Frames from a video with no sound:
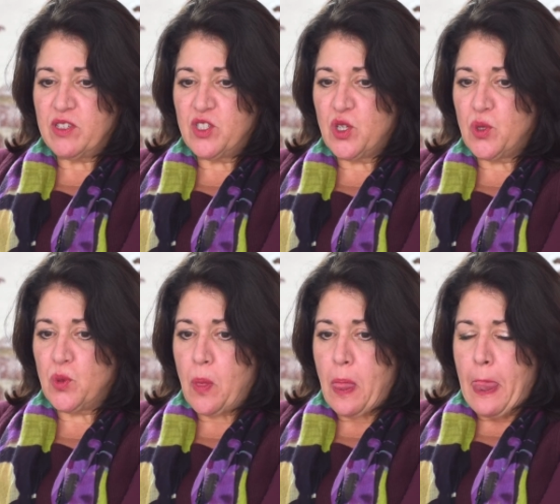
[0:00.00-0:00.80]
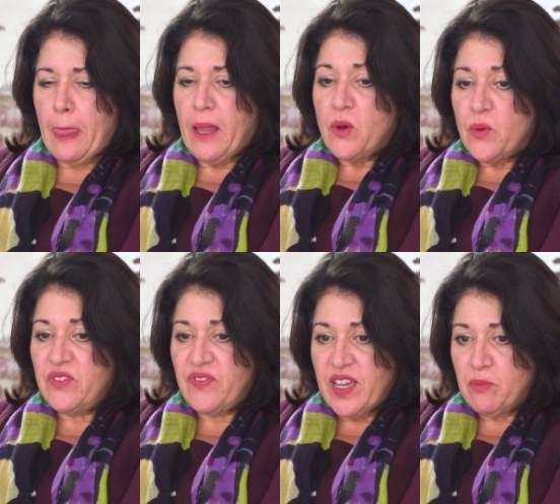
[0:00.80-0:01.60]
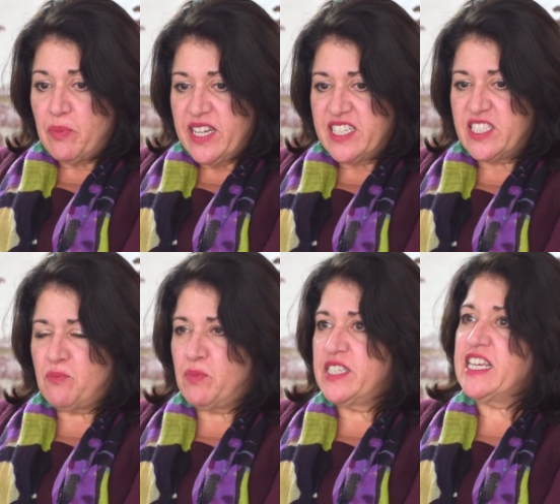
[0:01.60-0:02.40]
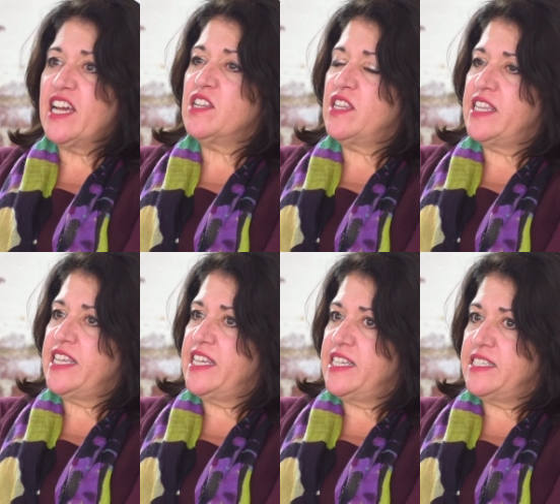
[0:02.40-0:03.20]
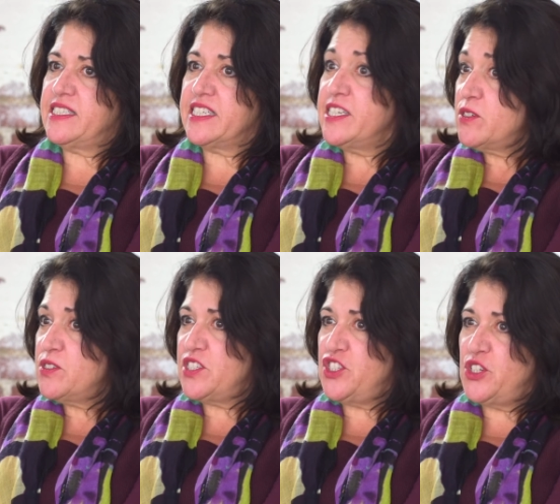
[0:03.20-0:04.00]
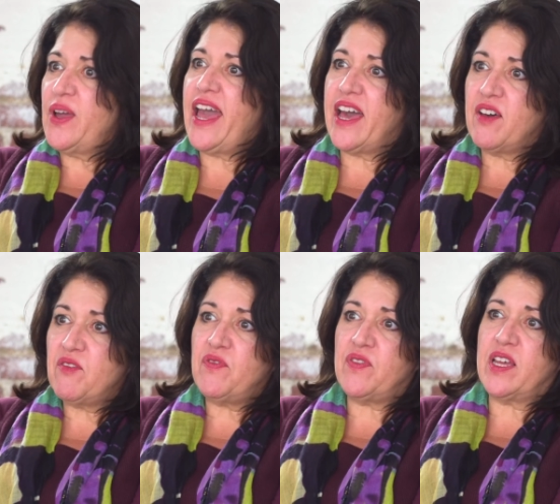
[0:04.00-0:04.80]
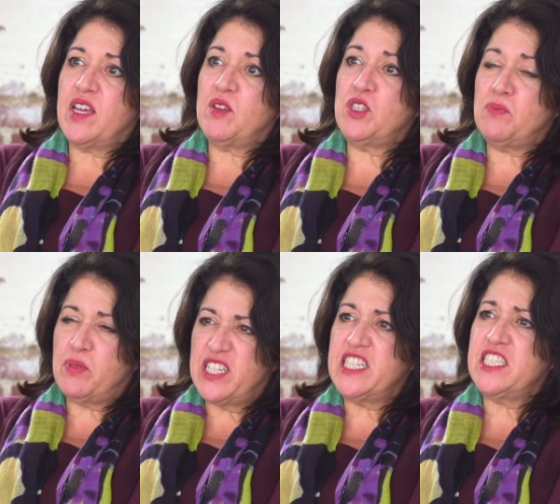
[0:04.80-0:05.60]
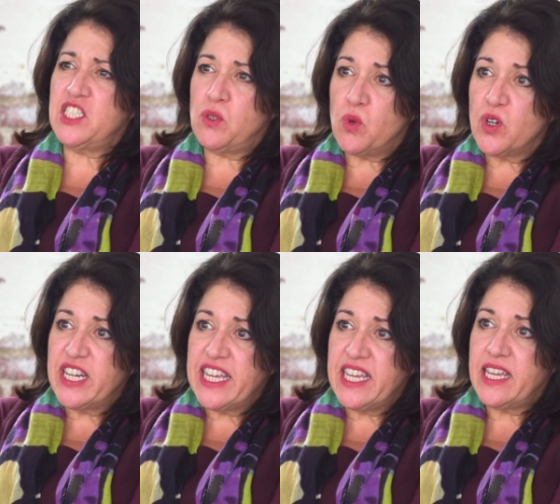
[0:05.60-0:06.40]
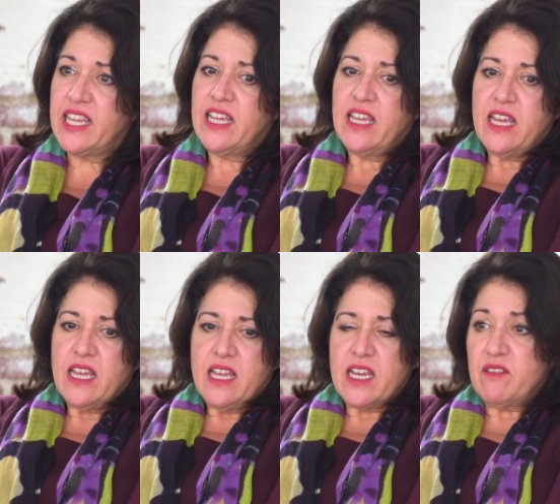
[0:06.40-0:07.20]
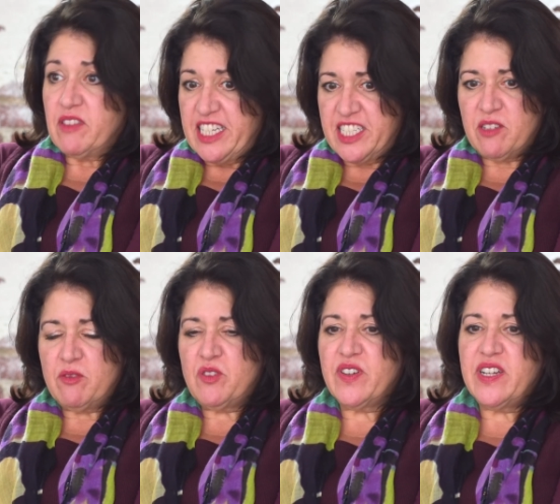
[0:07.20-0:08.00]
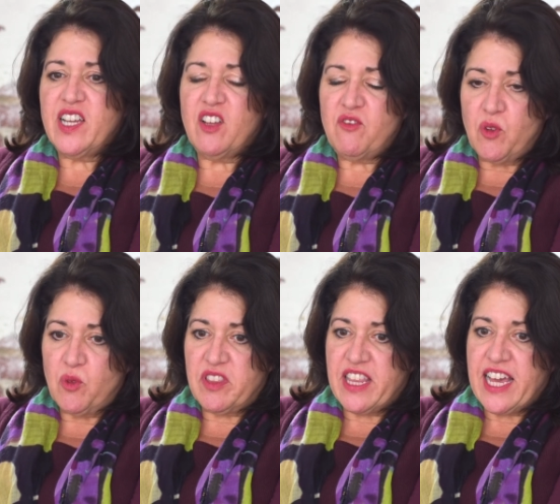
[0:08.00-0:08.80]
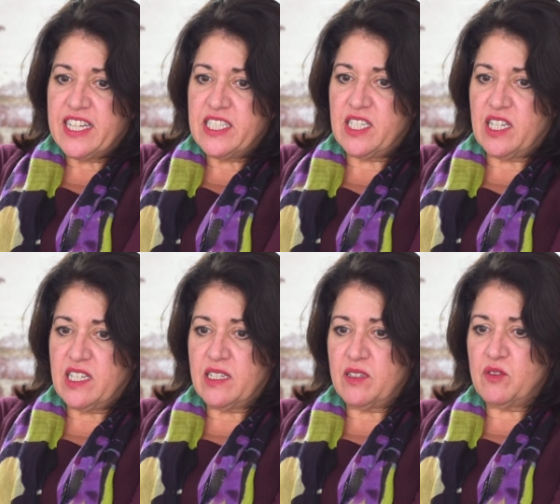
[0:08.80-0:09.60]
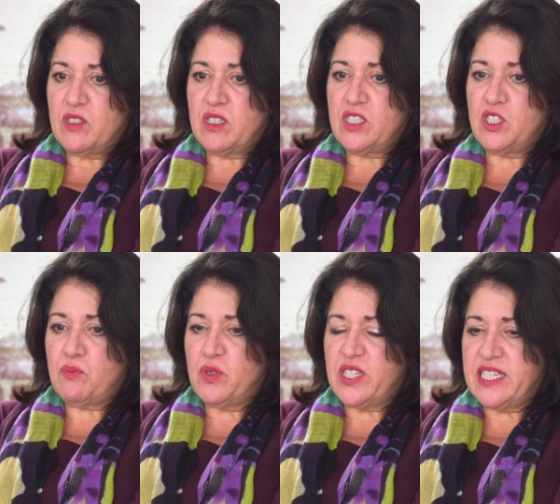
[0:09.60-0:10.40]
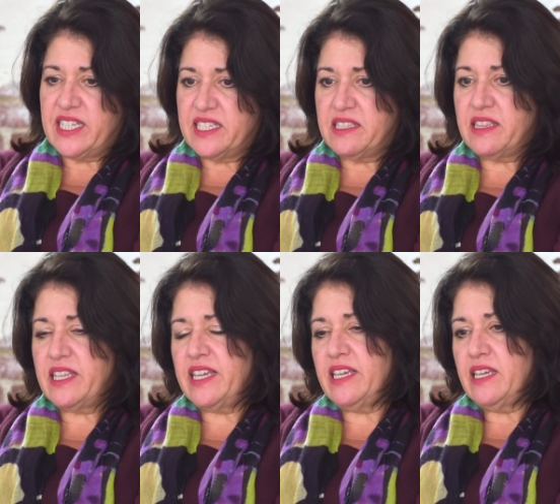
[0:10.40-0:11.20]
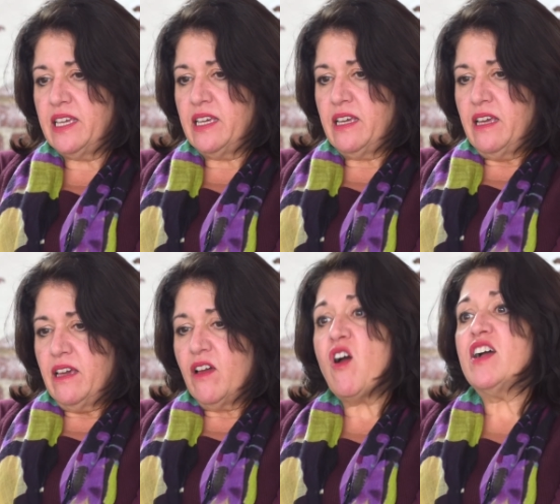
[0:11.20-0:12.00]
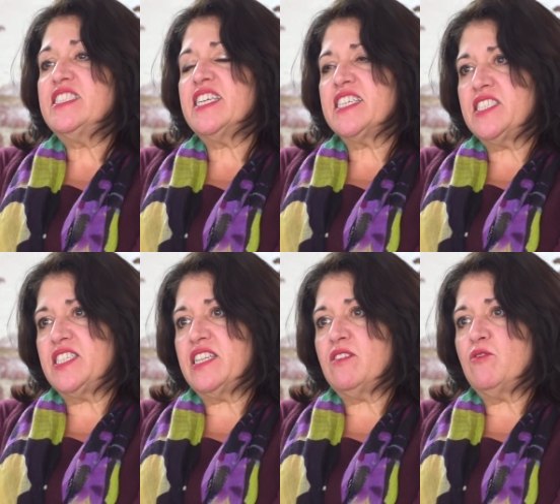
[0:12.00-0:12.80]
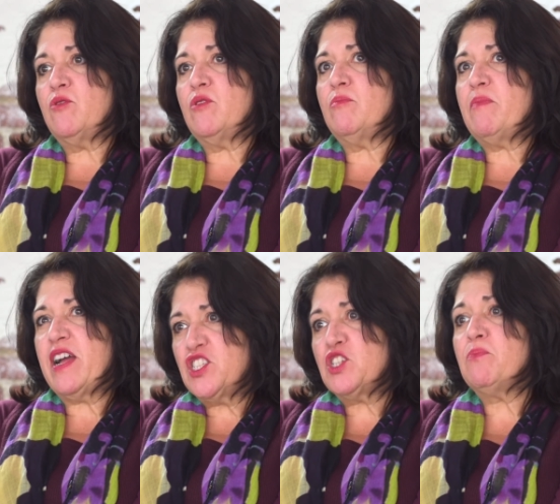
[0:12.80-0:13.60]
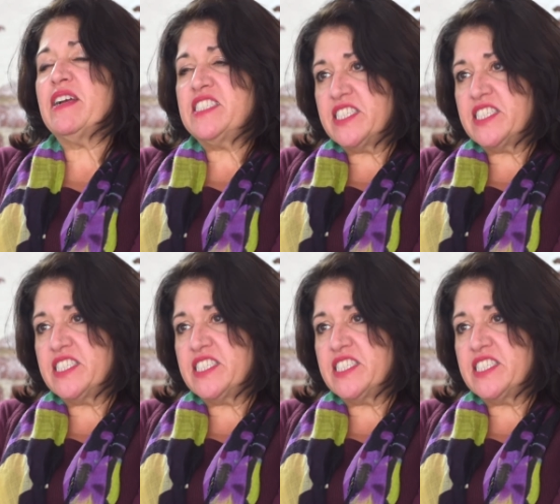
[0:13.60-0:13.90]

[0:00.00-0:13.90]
also revamping it to put down the skills that you have, uh, to put it into wording. Uh, Lisa was very helpful with that, to put it in the context that matched my